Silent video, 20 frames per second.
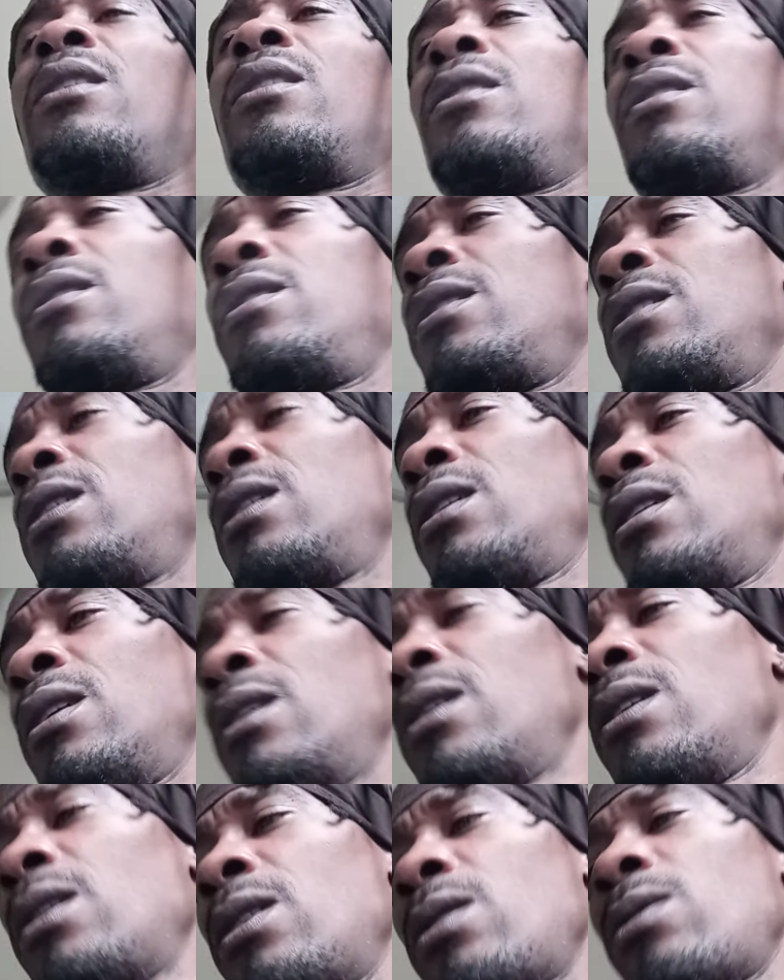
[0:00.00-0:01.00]

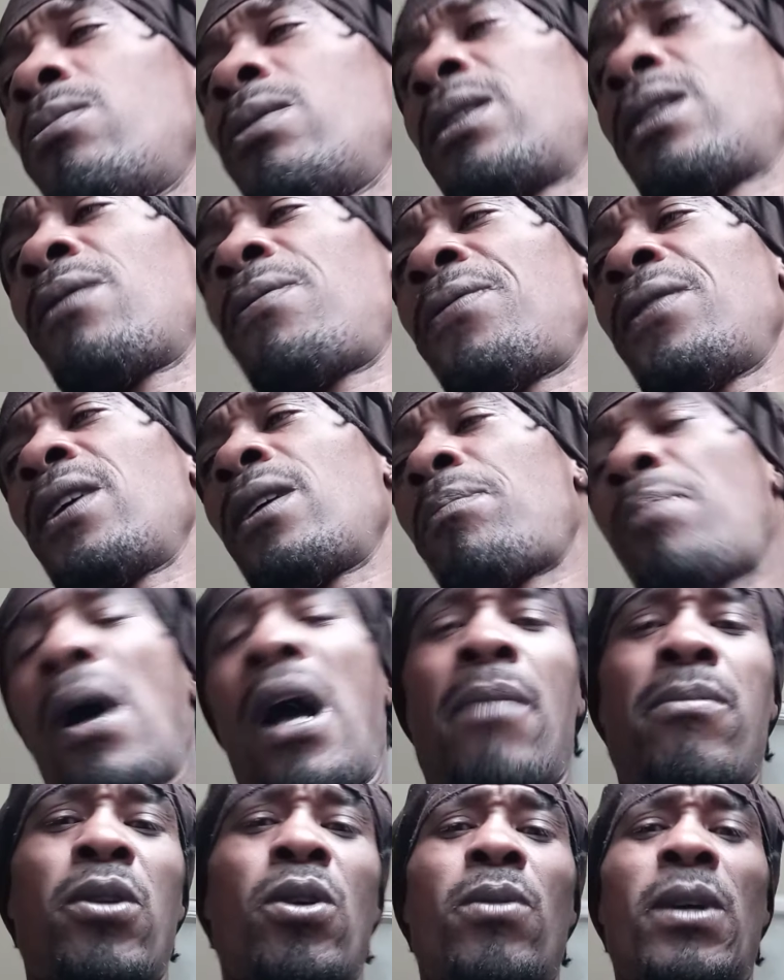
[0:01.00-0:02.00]
What the fuck?
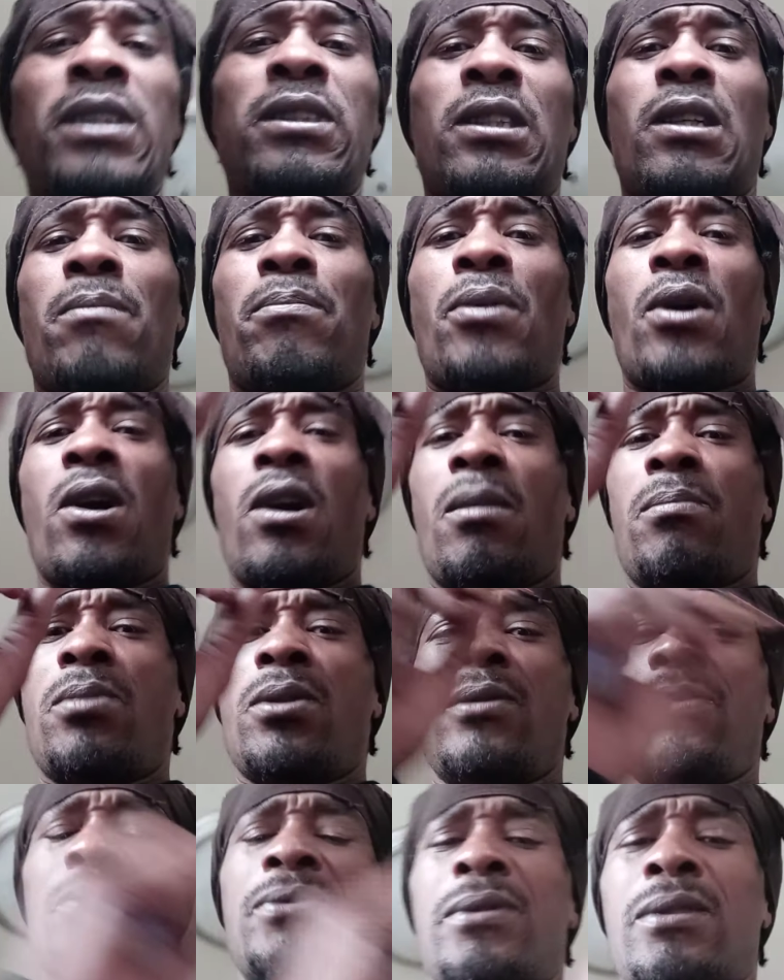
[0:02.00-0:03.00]
Pablo Escobar,
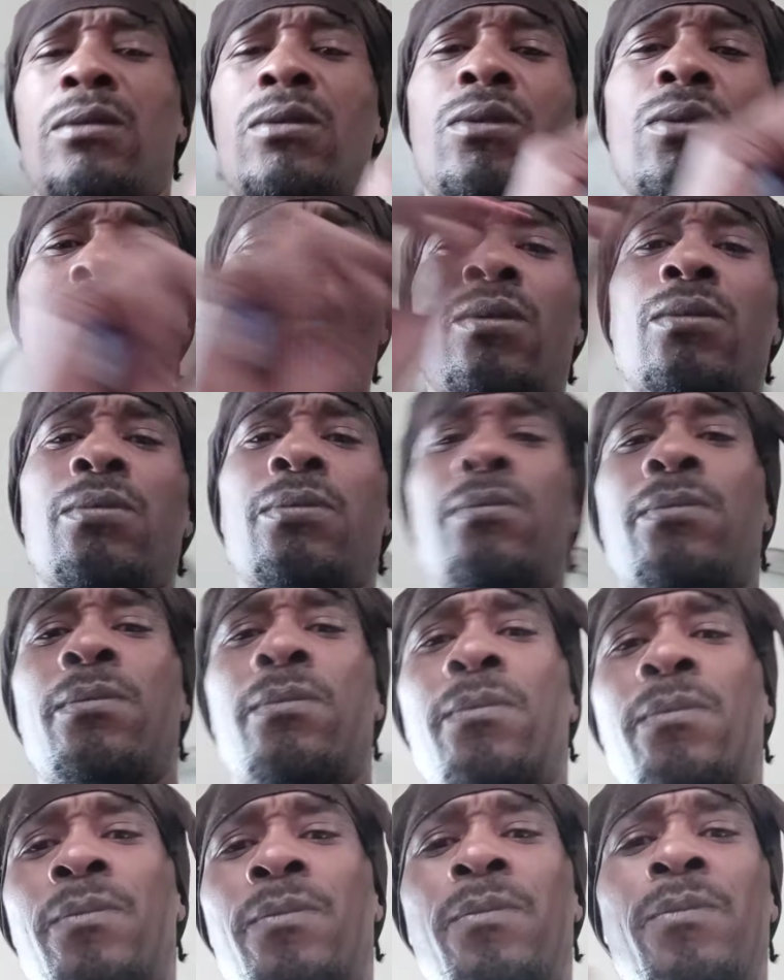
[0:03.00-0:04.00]
but, you know,
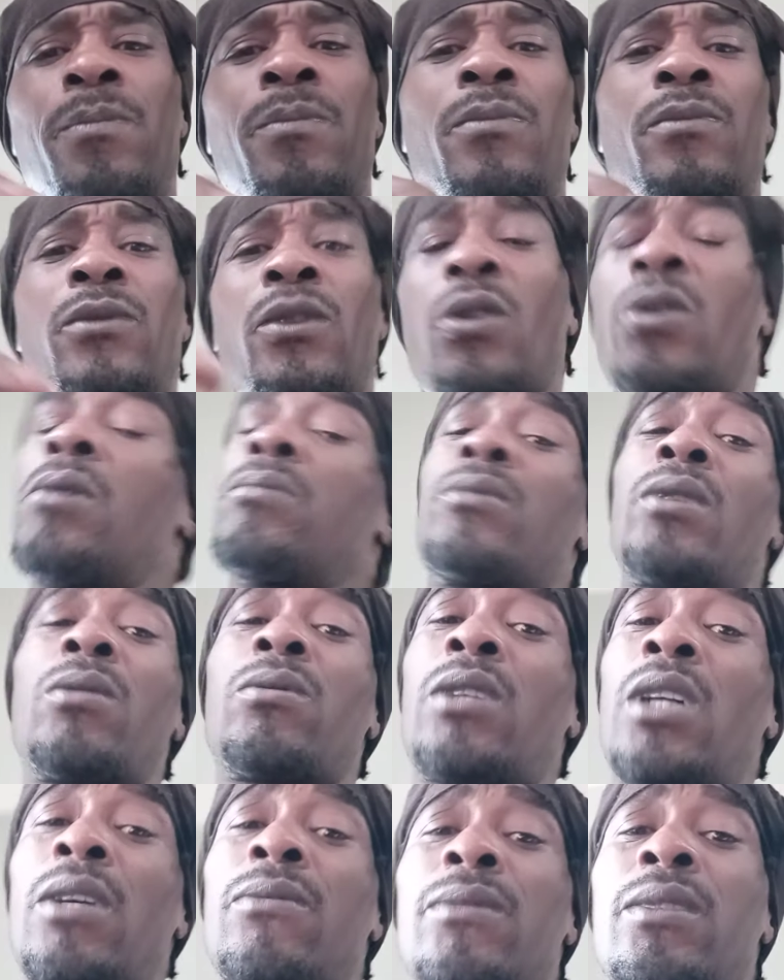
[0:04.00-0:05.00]

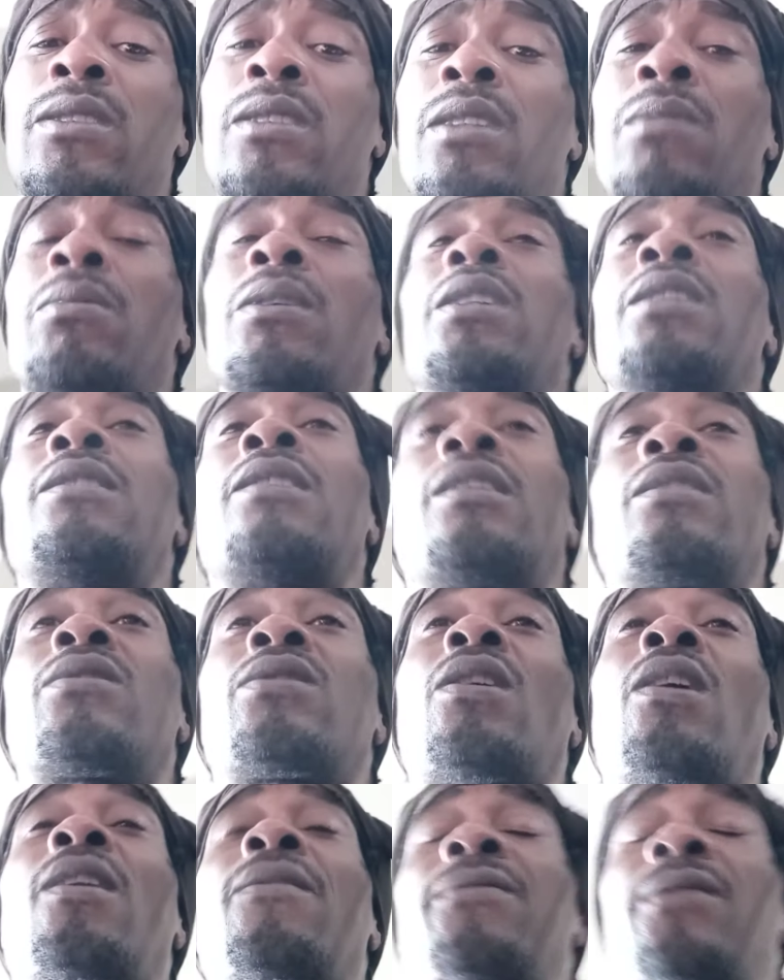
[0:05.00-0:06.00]
cryptocurrency. But he said
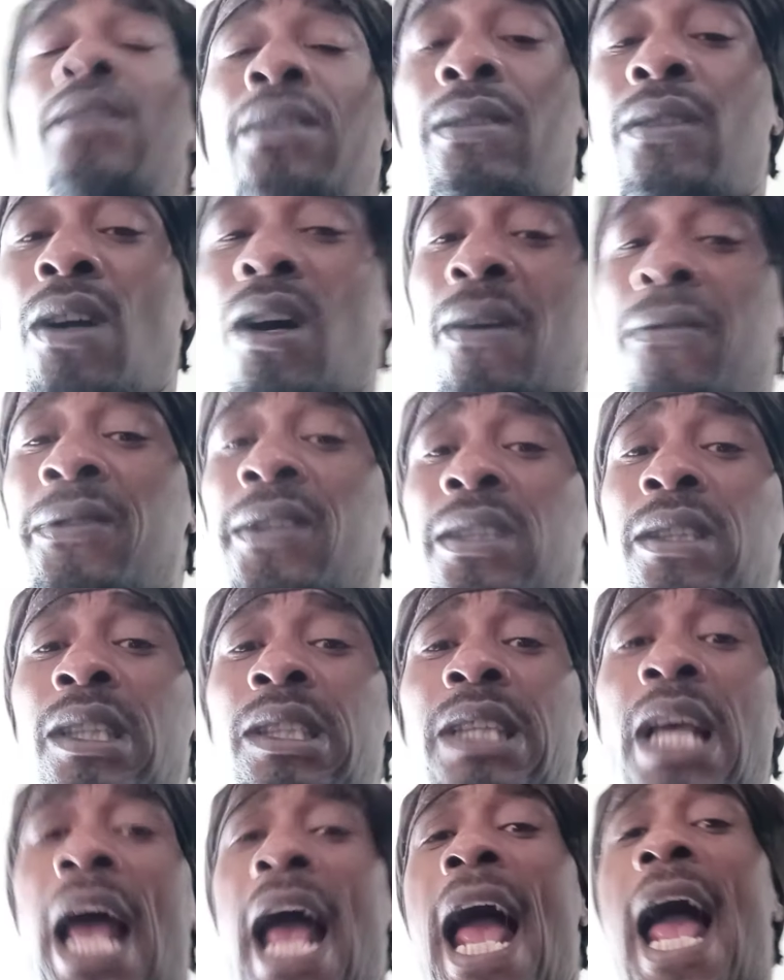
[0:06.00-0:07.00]
Scarface. Scarface
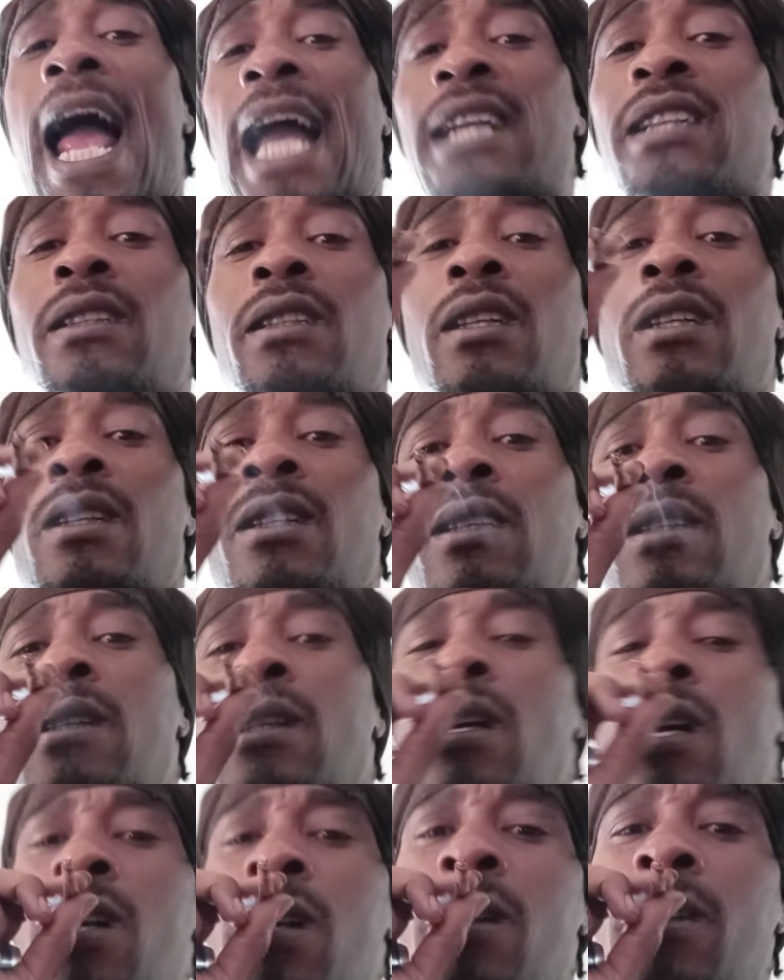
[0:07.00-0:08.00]
is an actor.
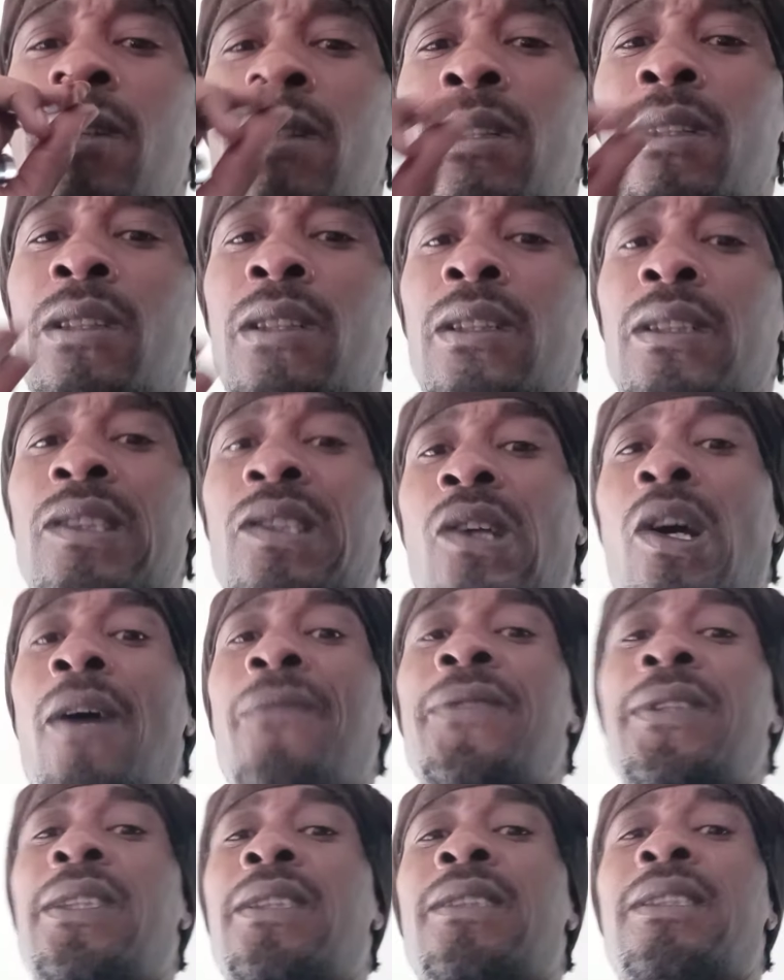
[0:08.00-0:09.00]

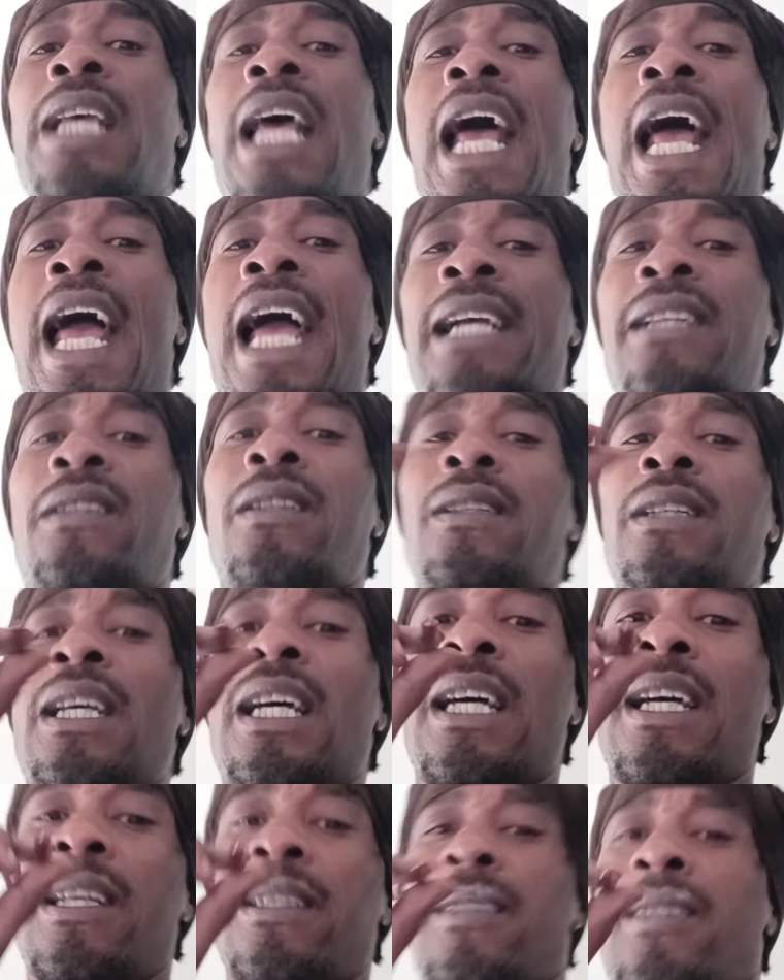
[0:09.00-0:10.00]
Scarface is an actor,
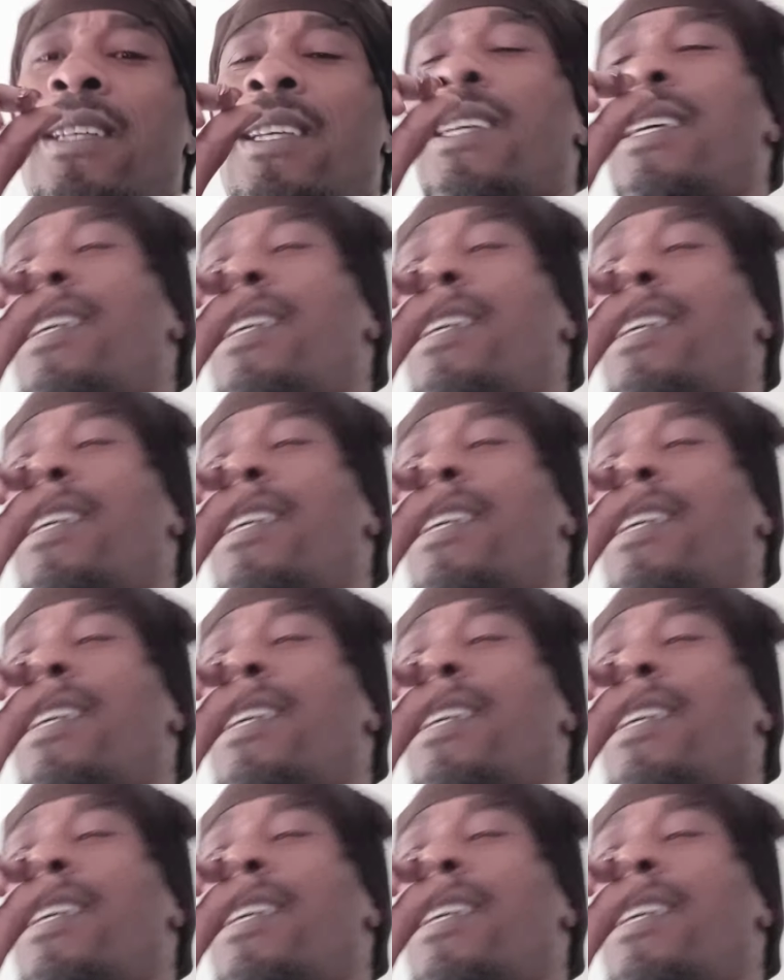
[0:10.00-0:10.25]
Nas.